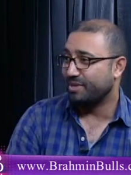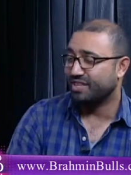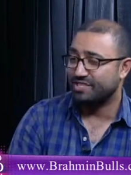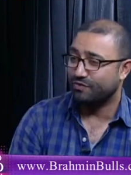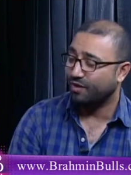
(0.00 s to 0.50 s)
I
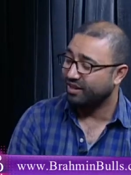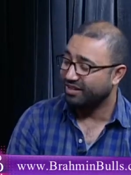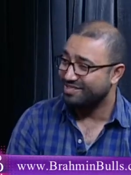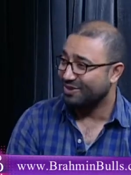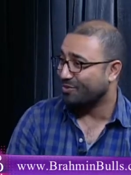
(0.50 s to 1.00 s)
think it's funny,
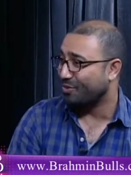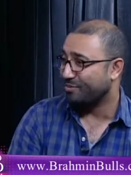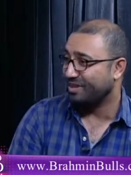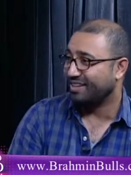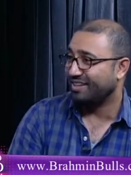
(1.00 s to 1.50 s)
it's
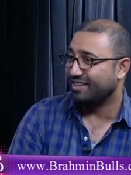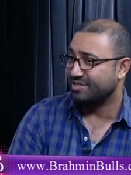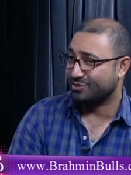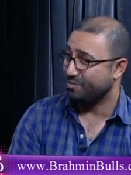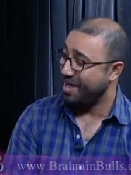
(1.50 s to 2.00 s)
heartwarming, yeah.
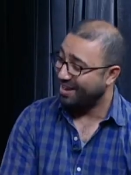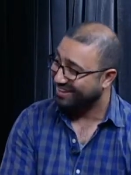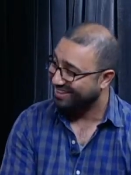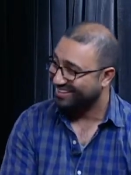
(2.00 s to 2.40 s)
it's dramatic.